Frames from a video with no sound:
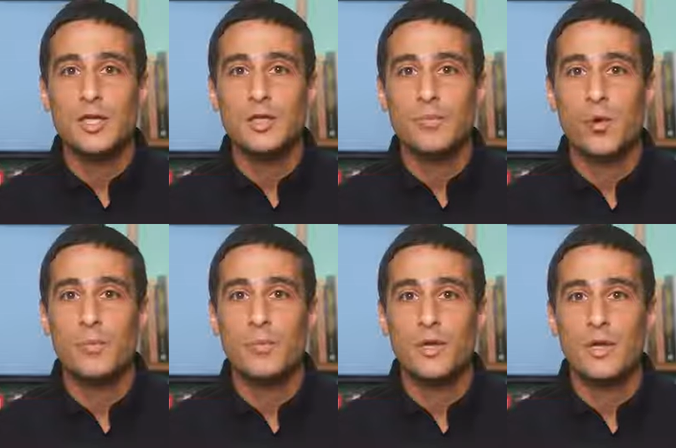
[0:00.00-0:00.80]
vantage point.
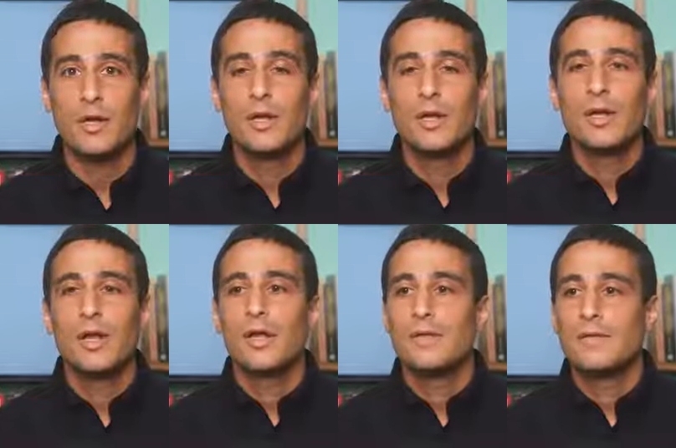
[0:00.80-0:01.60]
But look,
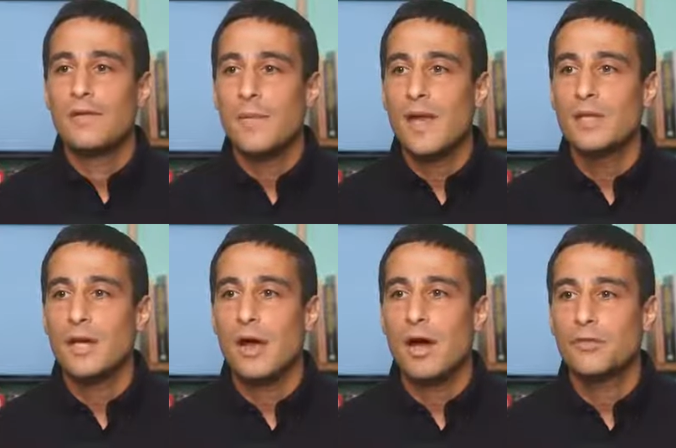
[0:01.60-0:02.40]
to me, it's not
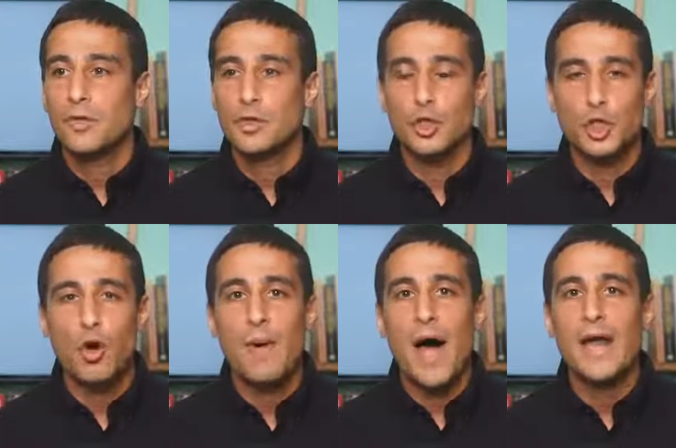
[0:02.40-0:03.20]
controversial. Joe
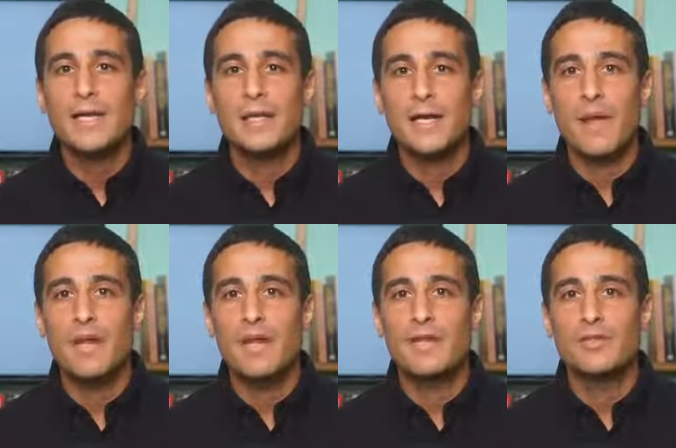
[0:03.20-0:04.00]
Biden
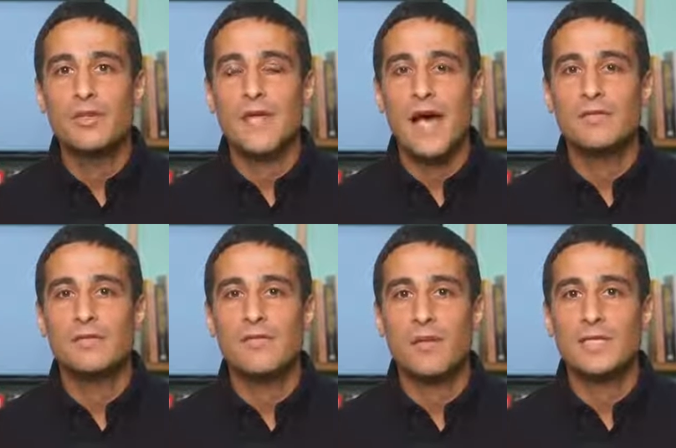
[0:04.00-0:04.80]
admitted in
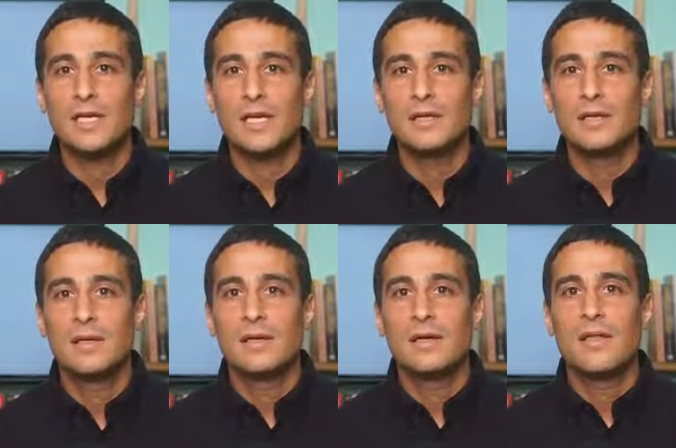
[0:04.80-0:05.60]
2014
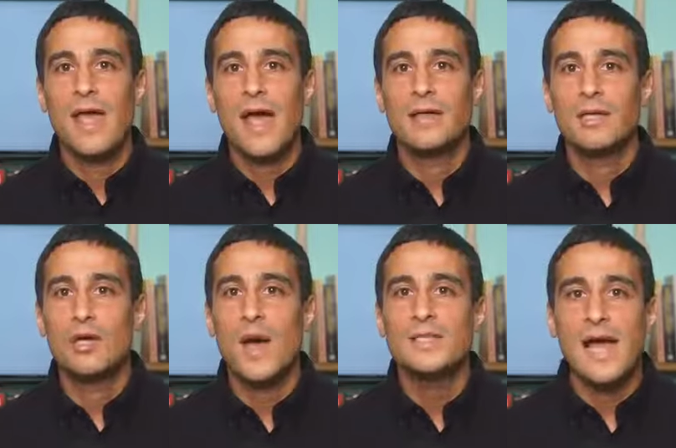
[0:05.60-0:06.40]
that
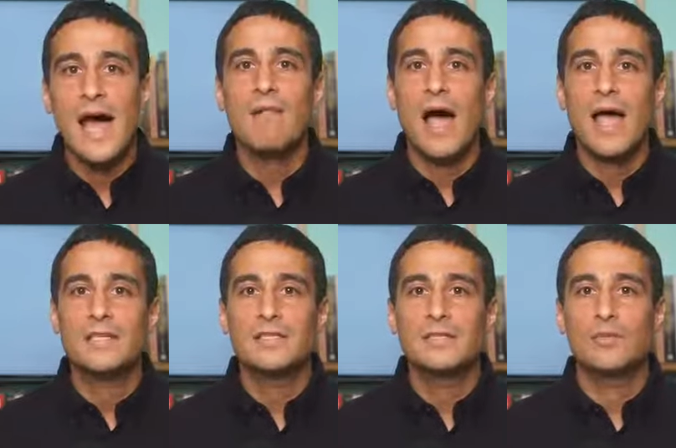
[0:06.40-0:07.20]
U.S.
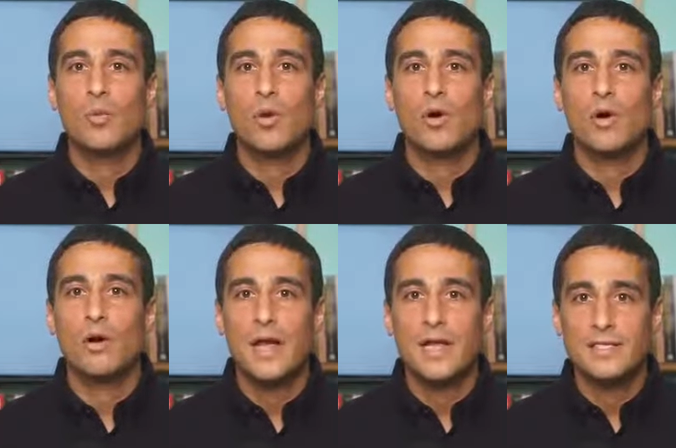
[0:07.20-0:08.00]
allies
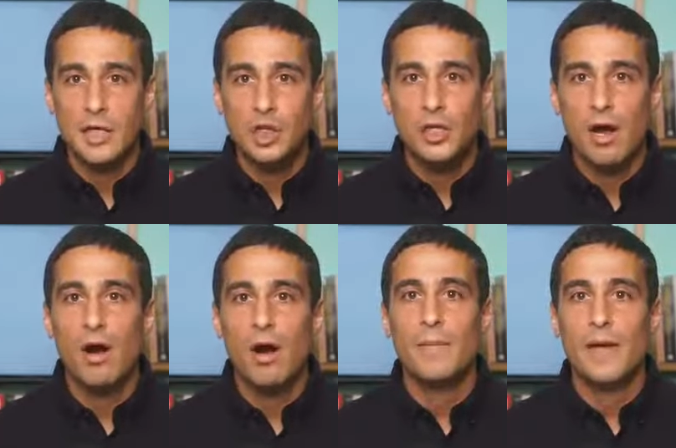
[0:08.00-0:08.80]
were essentially
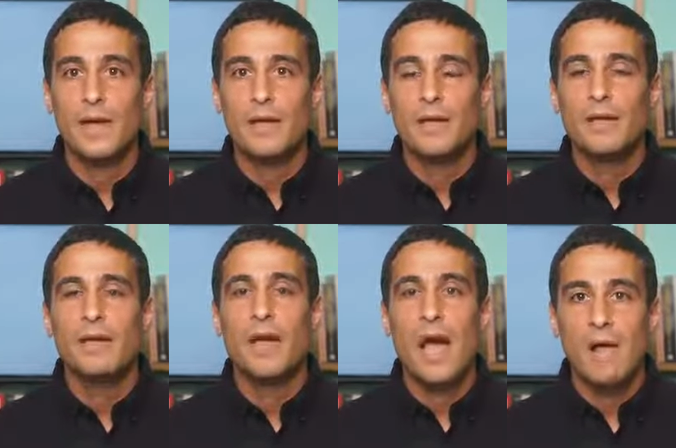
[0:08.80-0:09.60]
arming
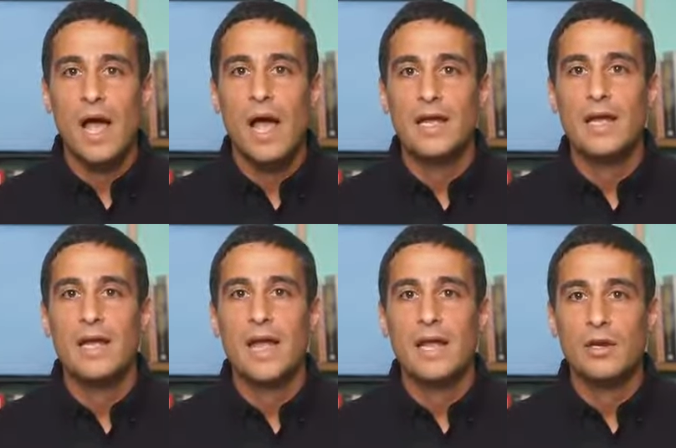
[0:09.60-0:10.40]
al-Qaeda
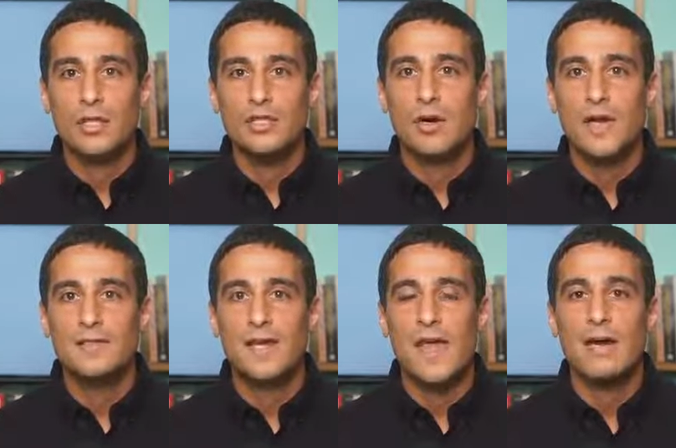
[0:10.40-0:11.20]
and Nusra. He
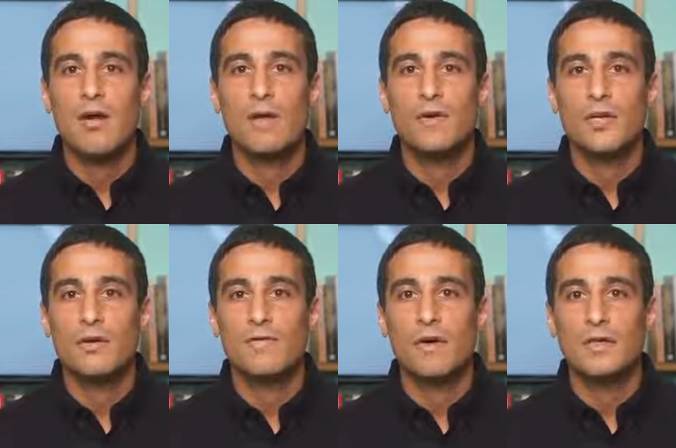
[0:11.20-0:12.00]
said that at Harvard
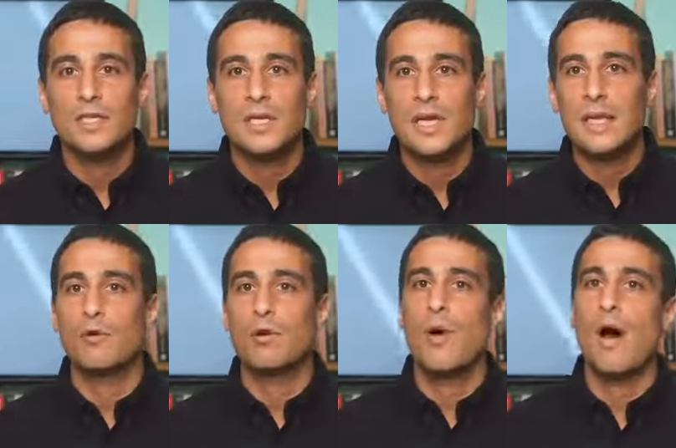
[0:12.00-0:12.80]
University. He later
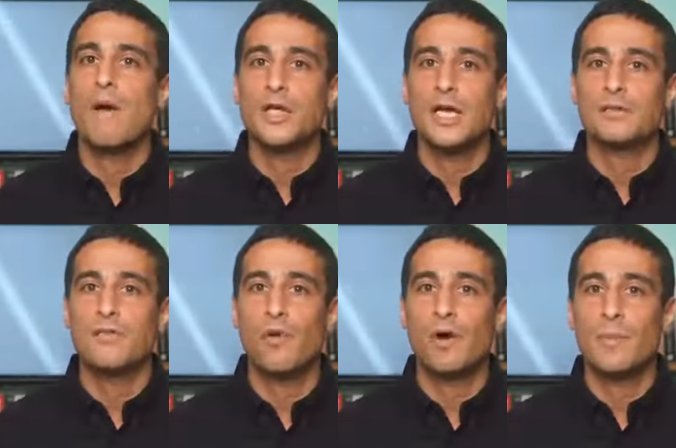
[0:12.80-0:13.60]
apologized
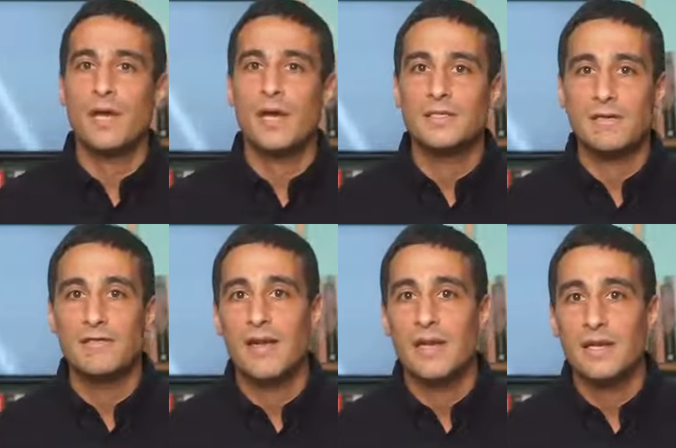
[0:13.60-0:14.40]
for it because it
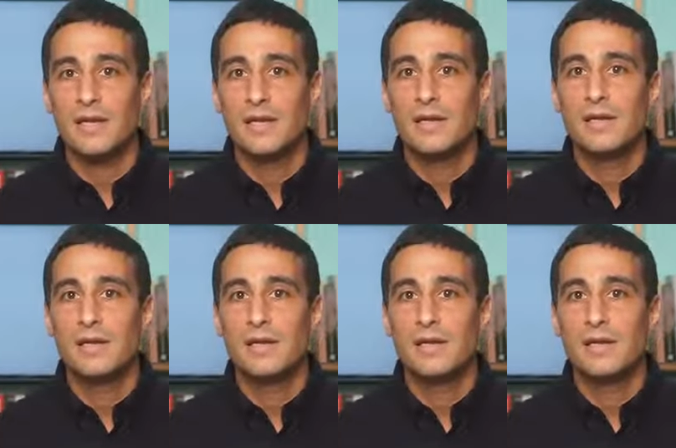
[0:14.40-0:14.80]
offended